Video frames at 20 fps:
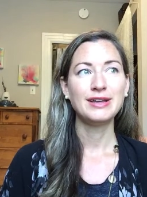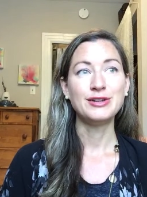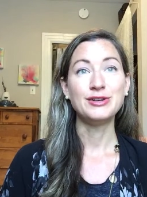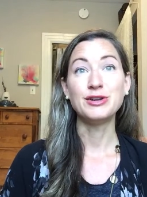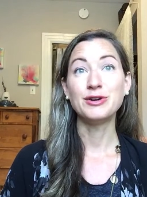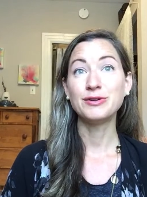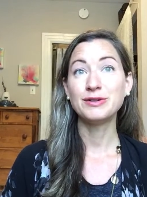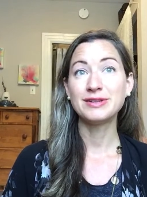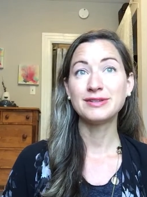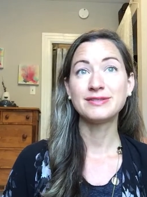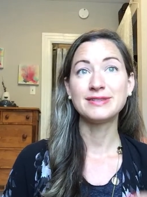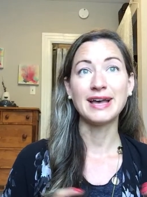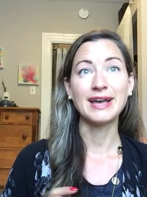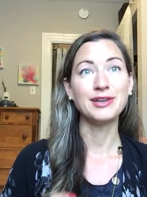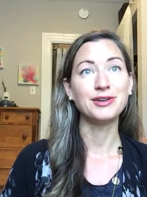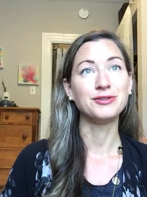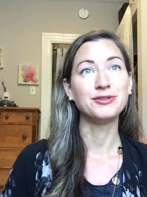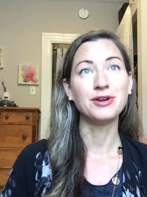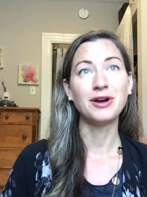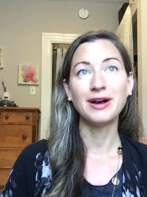noticed that
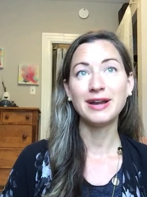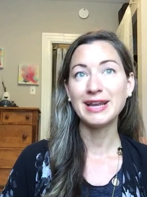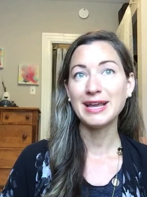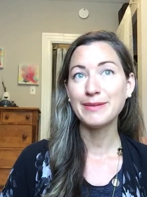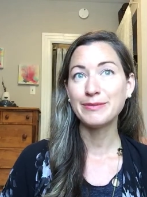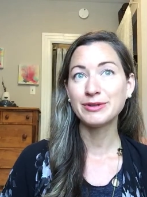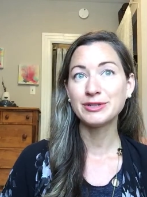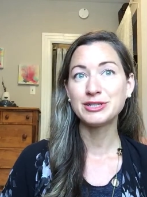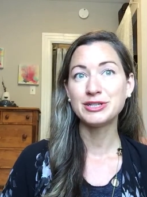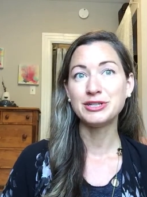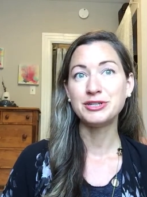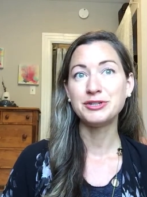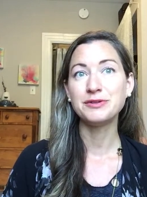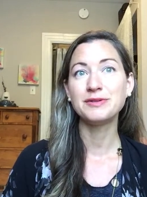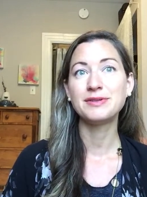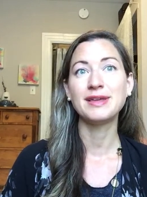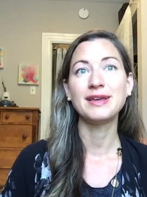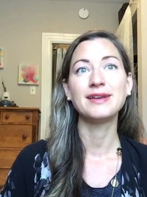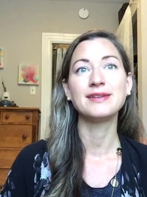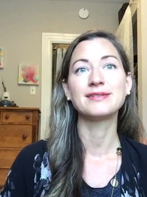you're not able to do
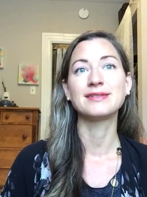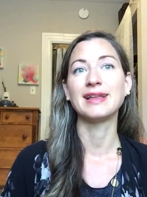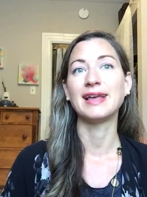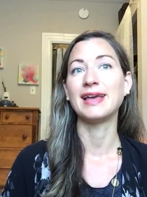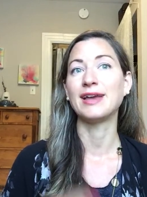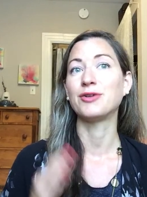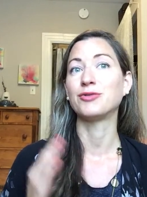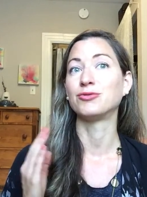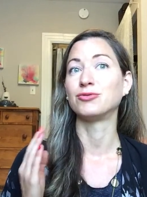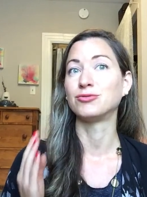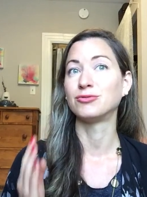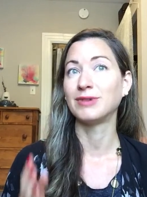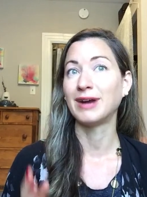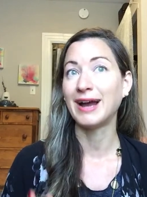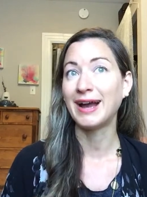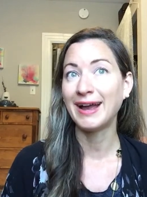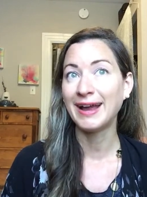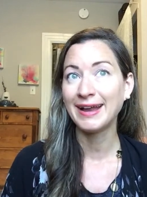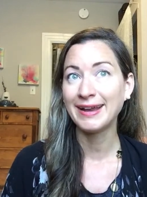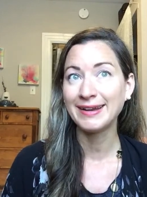things like
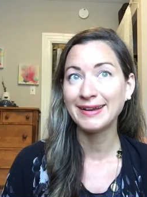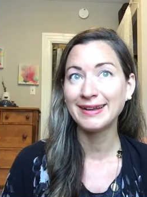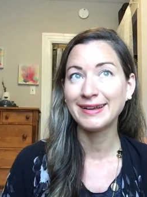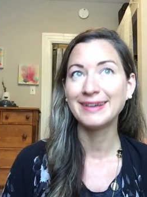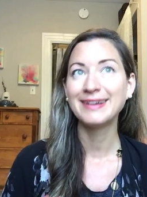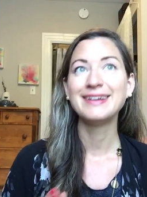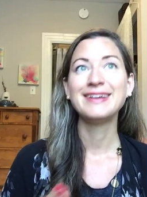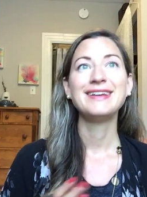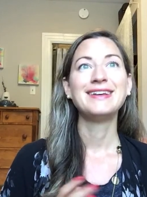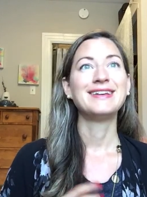run,